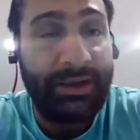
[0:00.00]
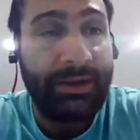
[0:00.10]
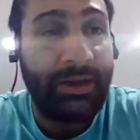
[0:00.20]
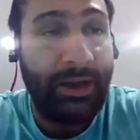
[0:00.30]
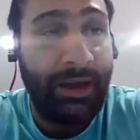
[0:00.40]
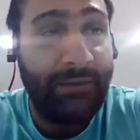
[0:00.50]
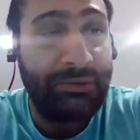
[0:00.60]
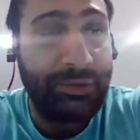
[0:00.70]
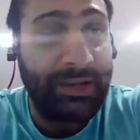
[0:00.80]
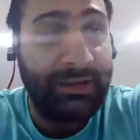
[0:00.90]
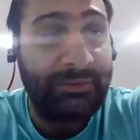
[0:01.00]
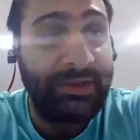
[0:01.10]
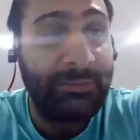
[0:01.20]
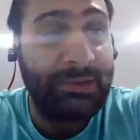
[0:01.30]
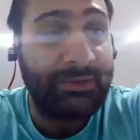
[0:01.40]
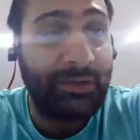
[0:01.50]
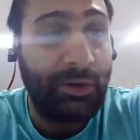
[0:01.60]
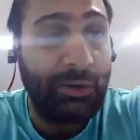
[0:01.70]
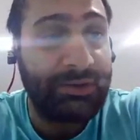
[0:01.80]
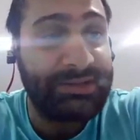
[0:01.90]
Like, I have to like rebuild
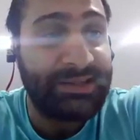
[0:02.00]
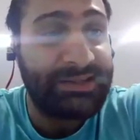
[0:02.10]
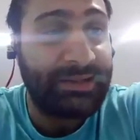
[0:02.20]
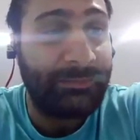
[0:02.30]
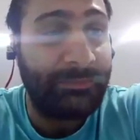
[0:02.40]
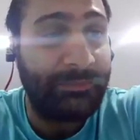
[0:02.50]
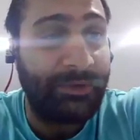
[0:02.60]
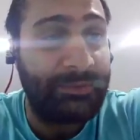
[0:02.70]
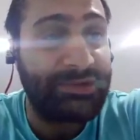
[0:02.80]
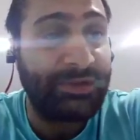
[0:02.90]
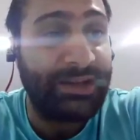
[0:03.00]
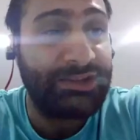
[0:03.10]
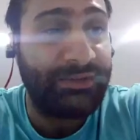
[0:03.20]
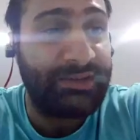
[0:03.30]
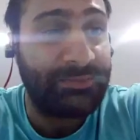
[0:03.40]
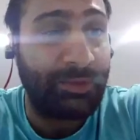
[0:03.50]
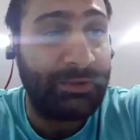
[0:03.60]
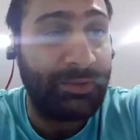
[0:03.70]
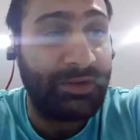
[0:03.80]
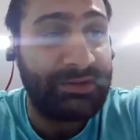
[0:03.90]
the whole system from scratch at this
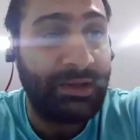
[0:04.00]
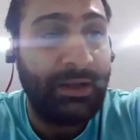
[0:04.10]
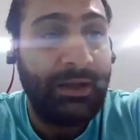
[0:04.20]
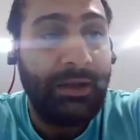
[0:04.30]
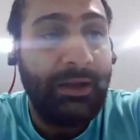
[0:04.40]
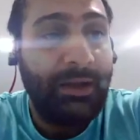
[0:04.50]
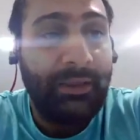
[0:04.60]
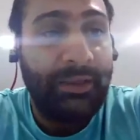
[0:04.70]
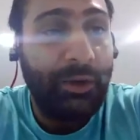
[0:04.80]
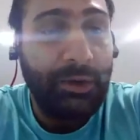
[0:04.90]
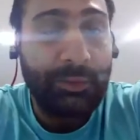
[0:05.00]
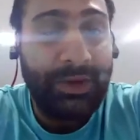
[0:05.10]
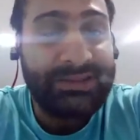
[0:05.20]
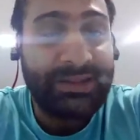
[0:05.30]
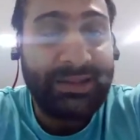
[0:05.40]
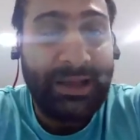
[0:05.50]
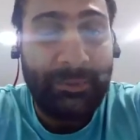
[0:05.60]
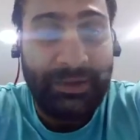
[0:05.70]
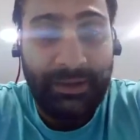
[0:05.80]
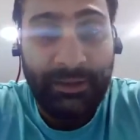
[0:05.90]
point, because the old way is not
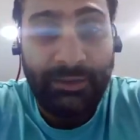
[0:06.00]
happening.